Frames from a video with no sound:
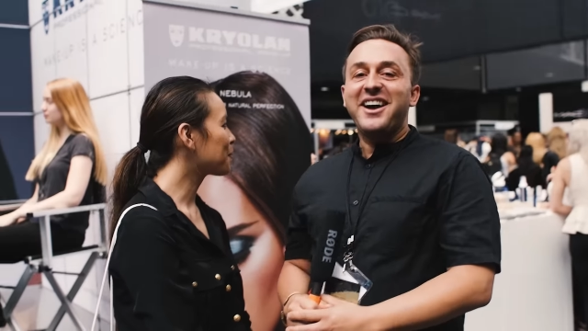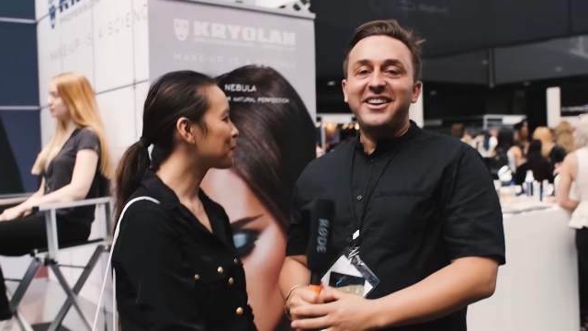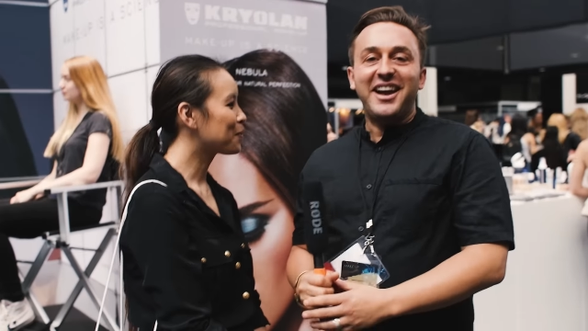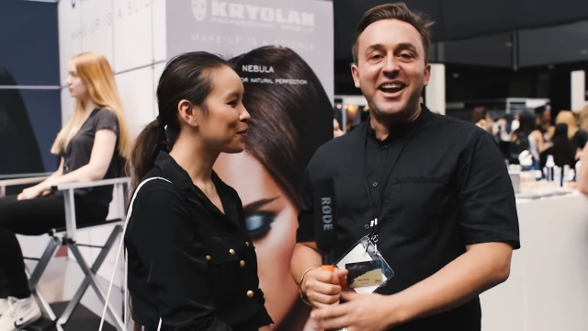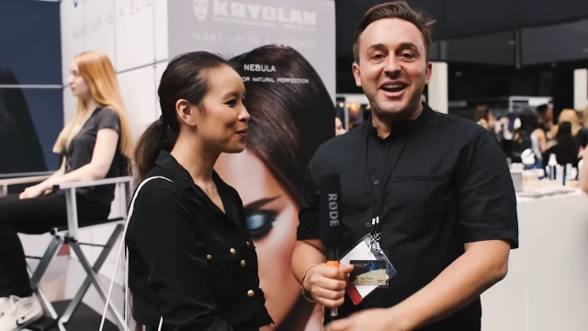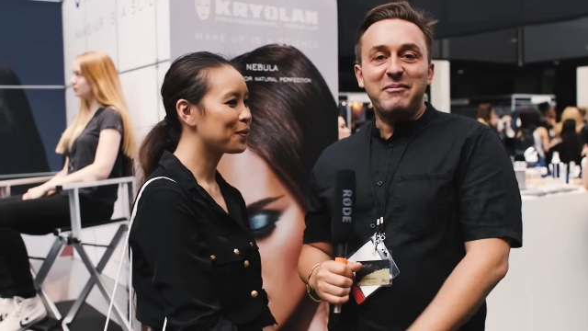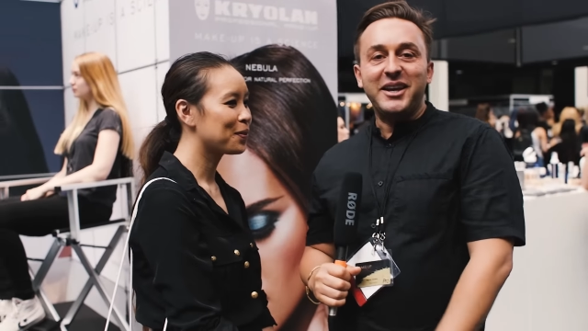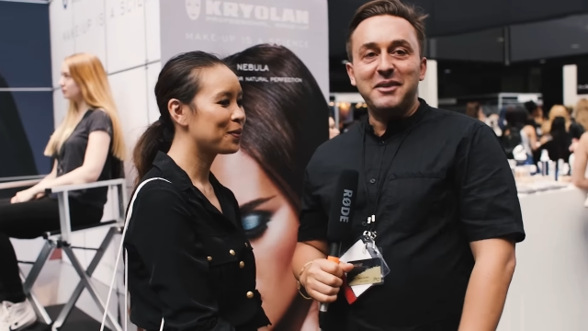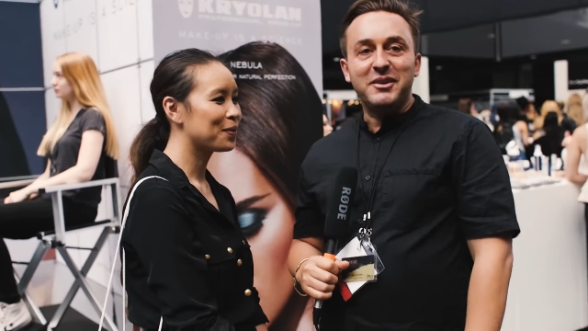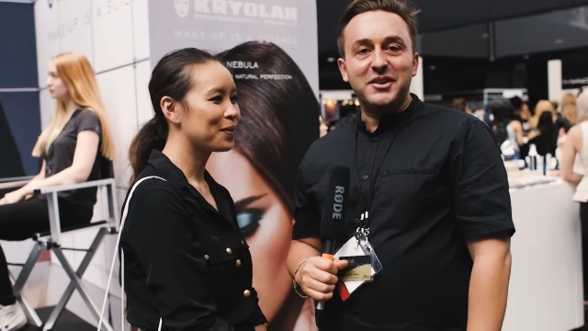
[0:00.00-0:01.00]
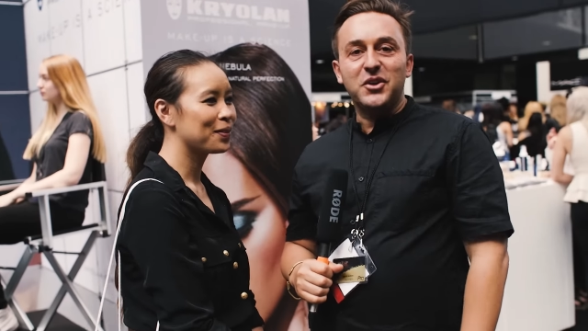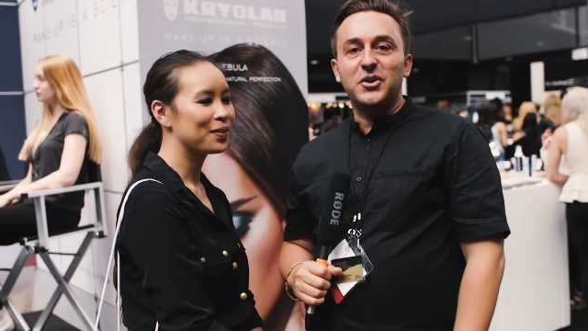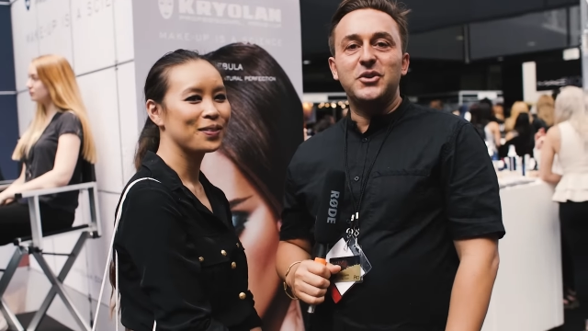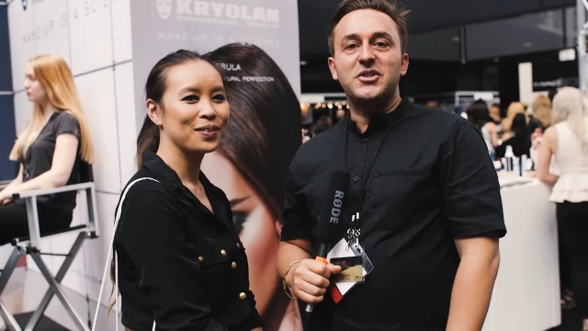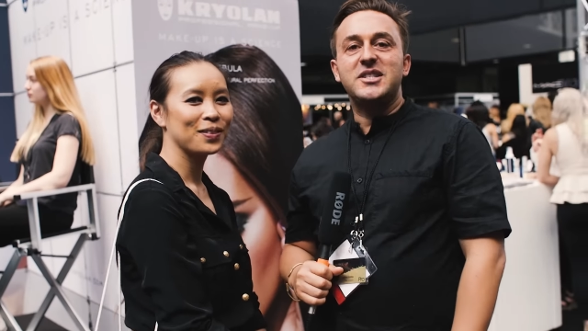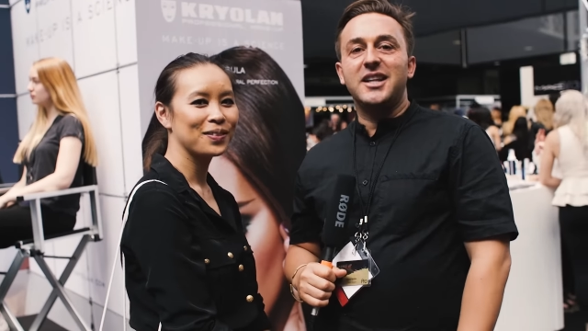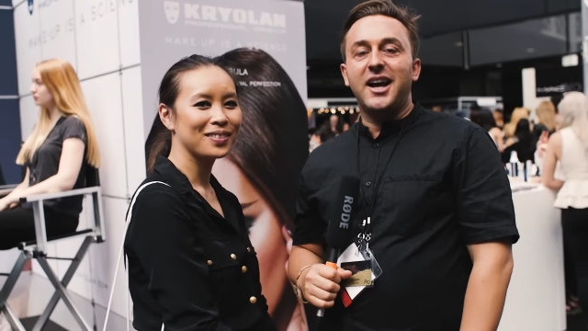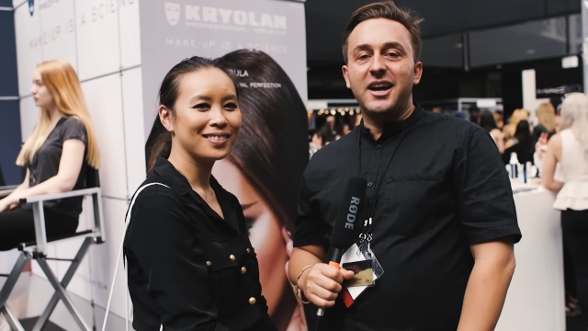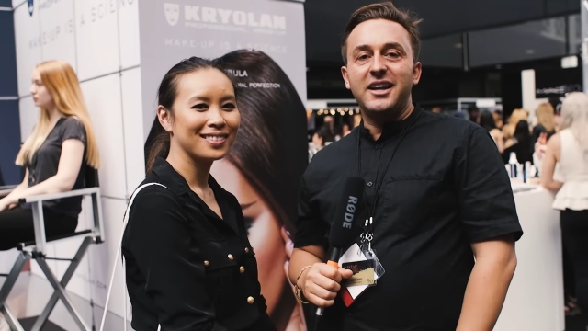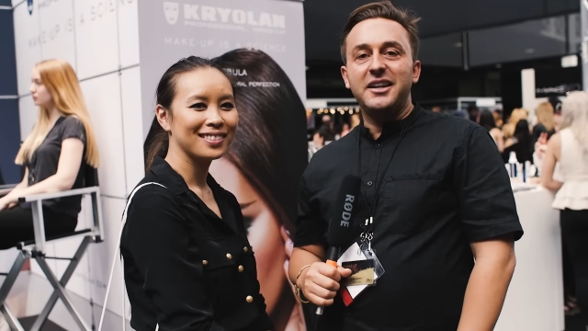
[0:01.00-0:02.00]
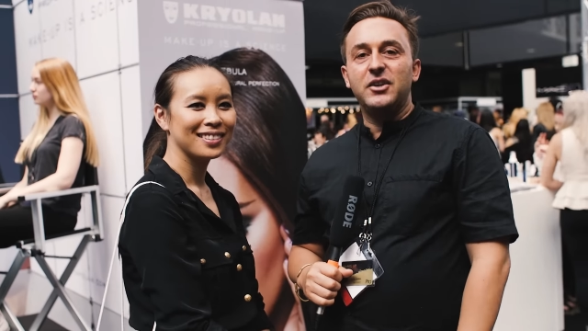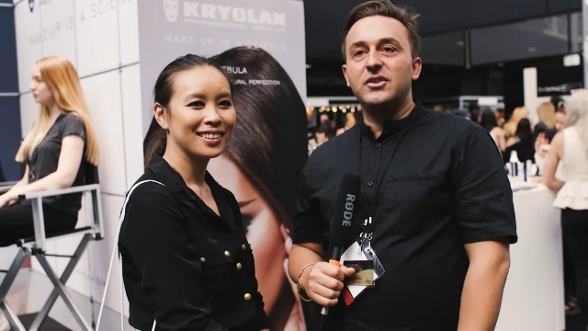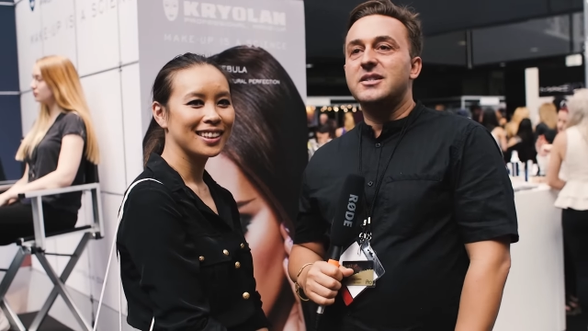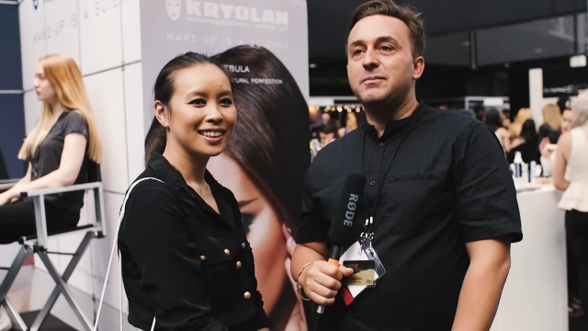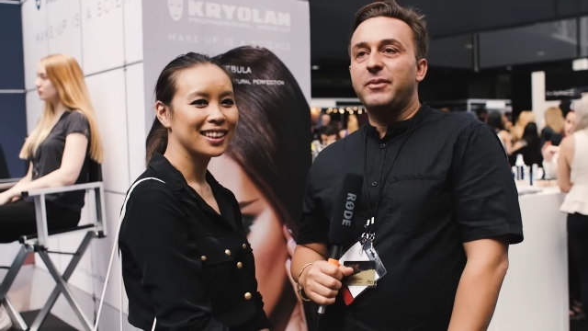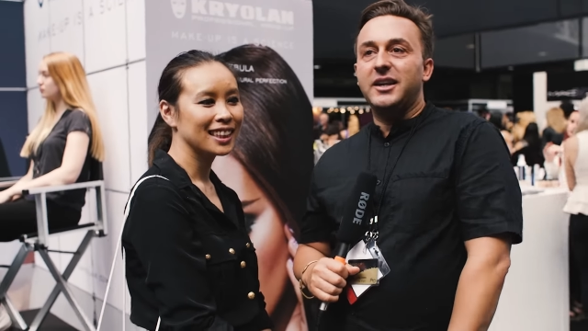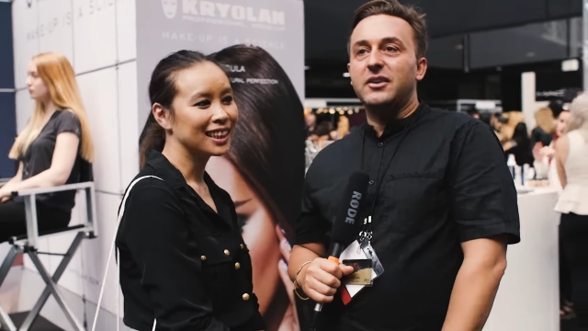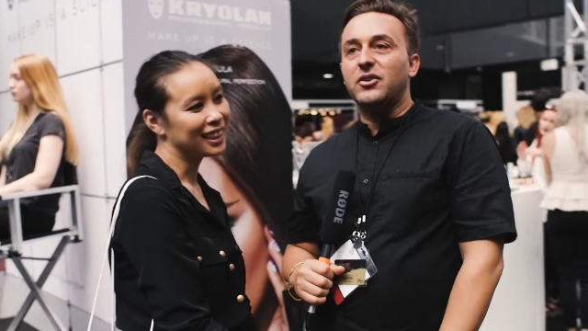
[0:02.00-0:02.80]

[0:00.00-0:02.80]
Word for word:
Speaker 1: Okay, I'm here with the gorgeous Lan, who's been